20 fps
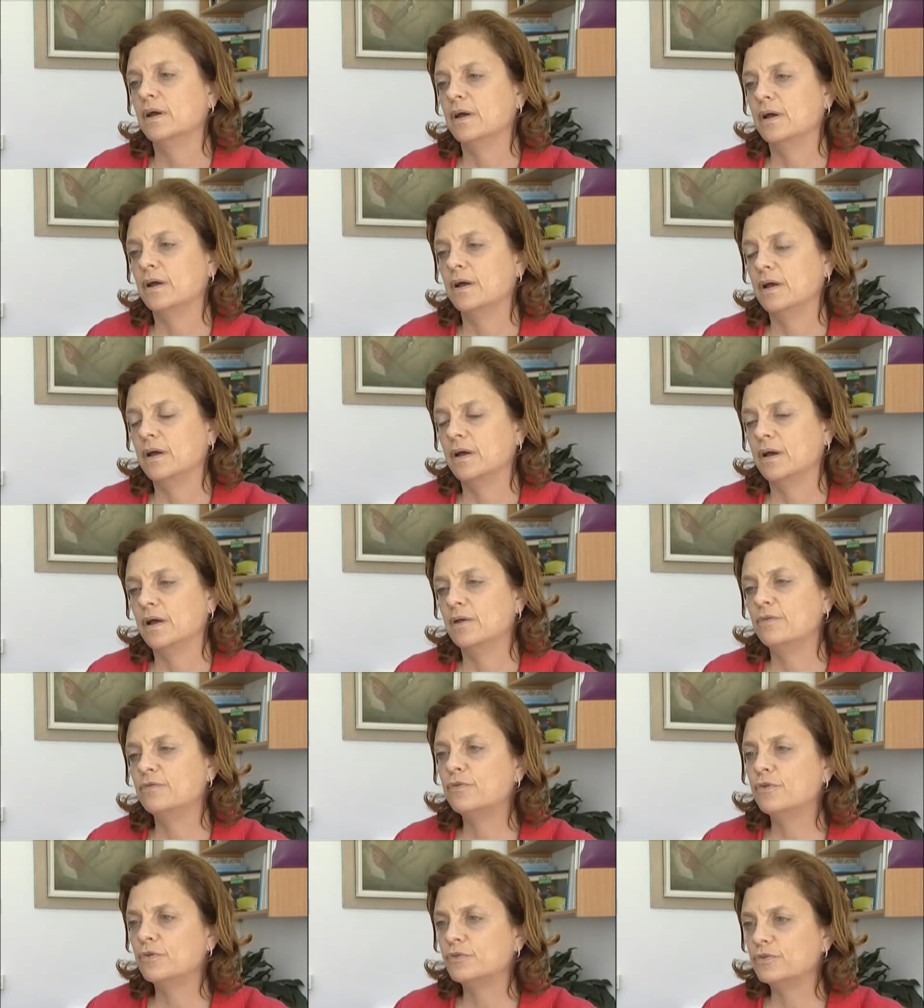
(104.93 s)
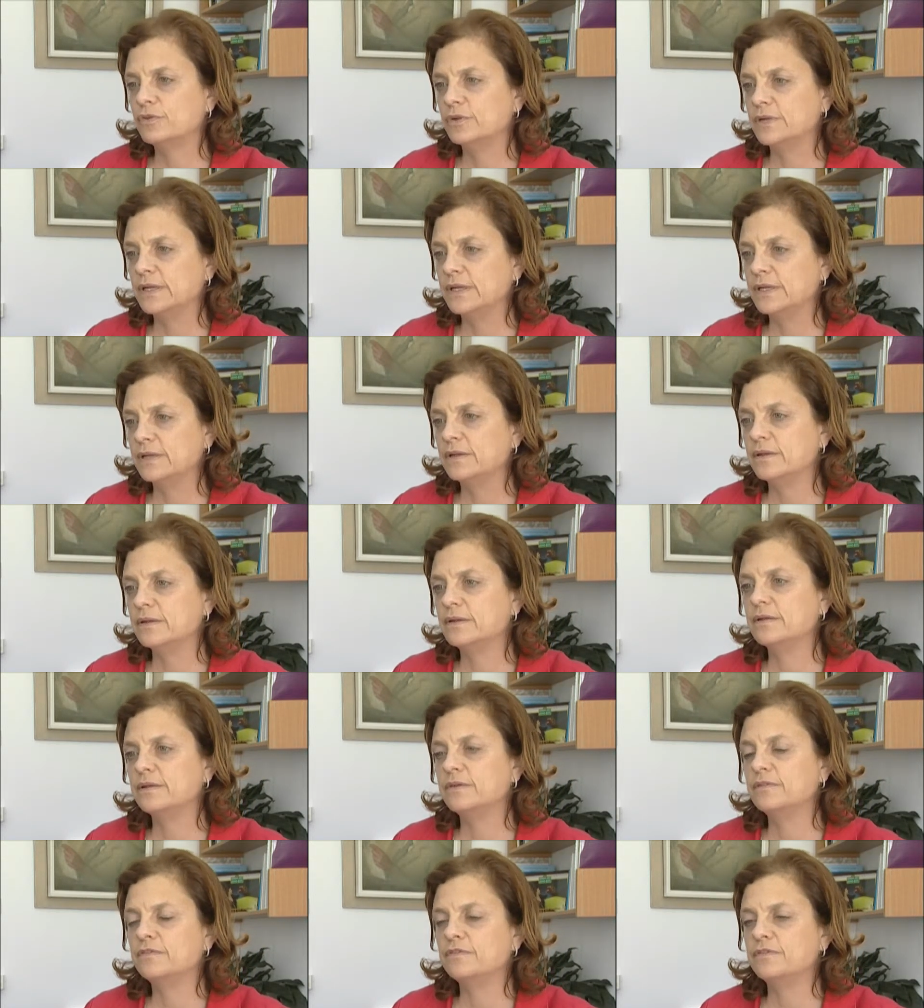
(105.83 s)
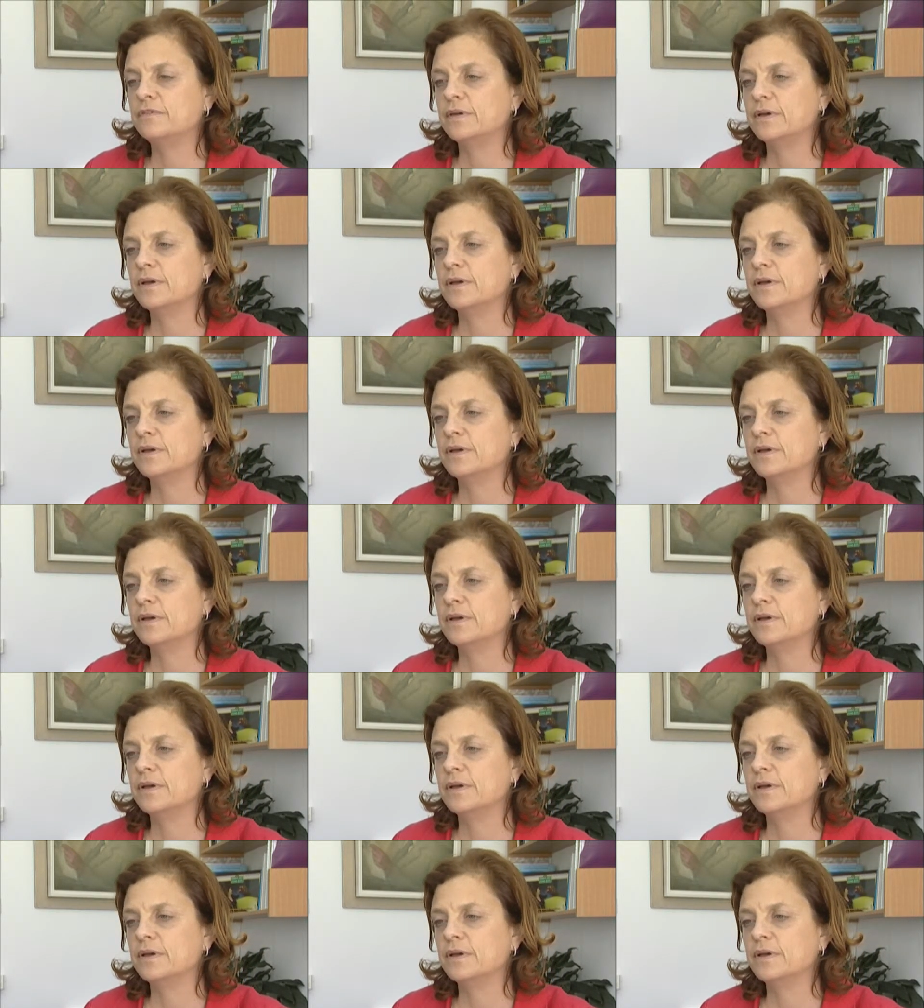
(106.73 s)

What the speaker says: unfortunately, that if